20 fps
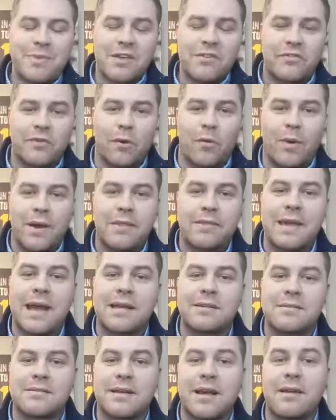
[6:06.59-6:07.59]
So with
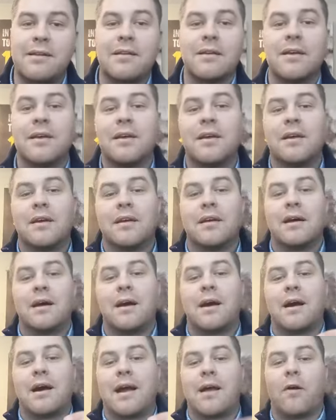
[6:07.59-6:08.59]
that said,
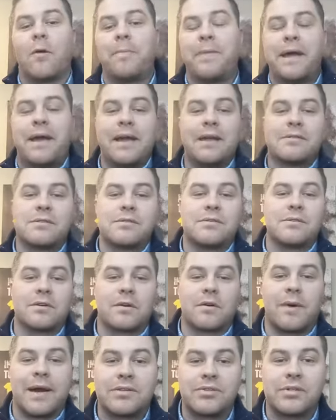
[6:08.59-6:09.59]
I hope that answers your
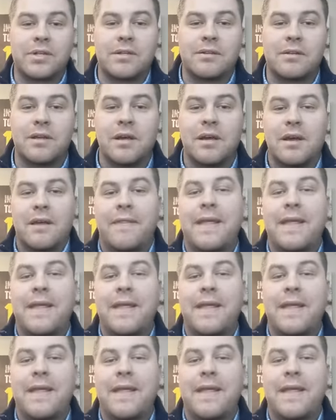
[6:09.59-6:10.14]
question.